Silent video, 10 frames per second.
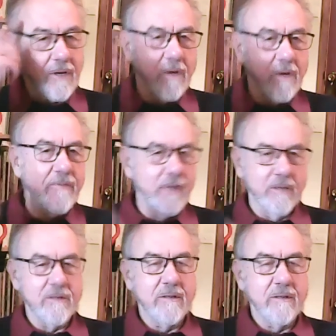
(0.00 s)
confidence.
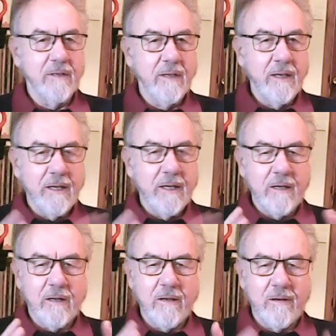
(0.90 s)
You
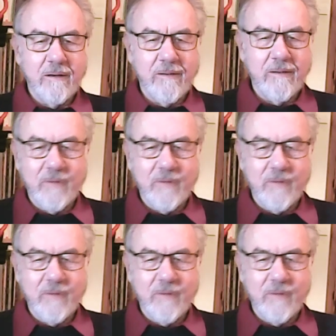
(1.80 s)
know, you, yeah.